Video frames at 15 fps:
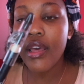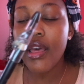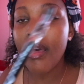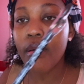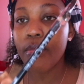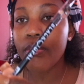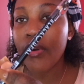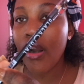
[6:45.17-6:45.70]
a
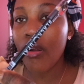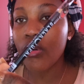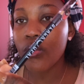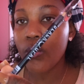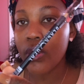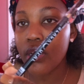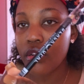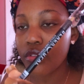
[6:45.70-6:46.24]
brown
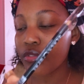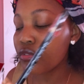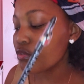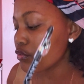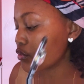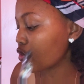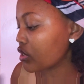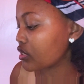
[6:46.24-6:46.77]
one
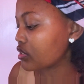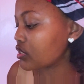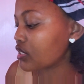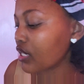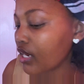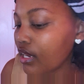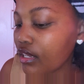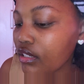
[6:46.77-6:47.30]
for a
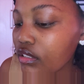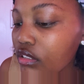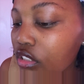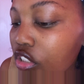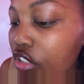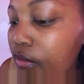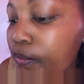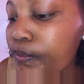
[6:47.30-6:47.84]

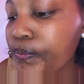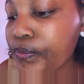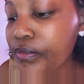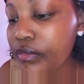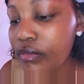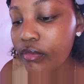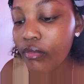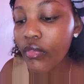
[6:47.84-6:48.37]
change
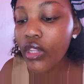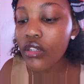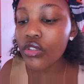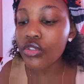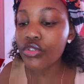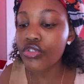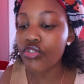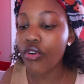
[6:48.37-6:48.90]

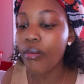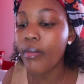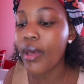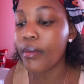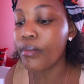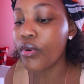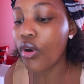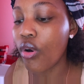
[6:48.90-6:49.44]
to draw my
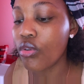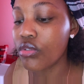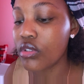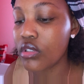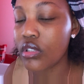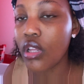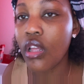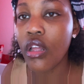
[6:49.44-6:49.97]

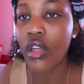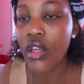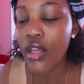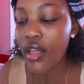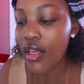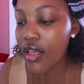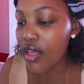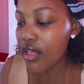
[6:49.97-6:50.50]
brows.
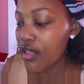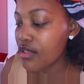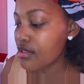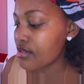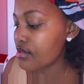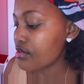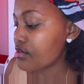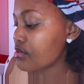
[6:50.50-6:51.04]

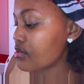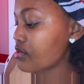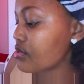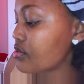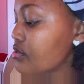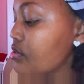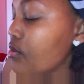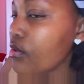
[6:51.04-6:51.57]

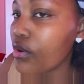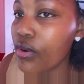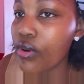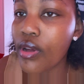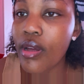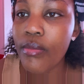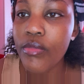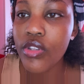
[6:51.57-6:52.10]
So
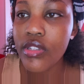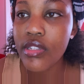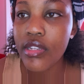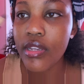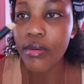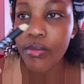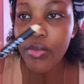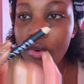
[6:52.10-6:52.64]
I'm
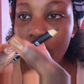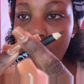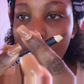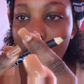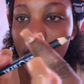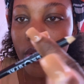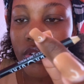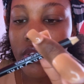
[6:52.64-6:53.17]
using a
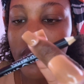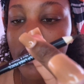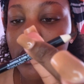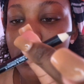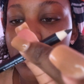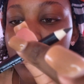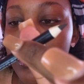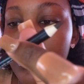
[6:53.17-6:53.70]
brown
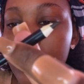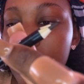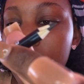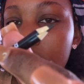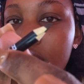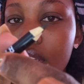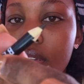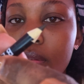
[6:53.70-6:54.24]

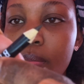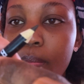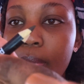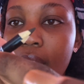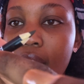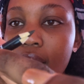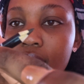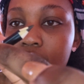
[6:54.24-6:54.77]

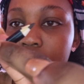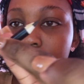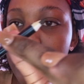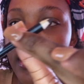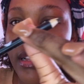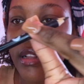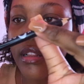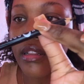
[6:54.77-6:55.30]

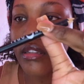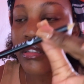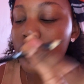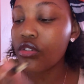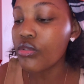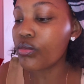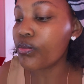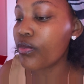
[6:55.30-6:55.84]
pencil
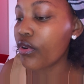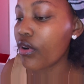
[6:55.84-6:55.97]
to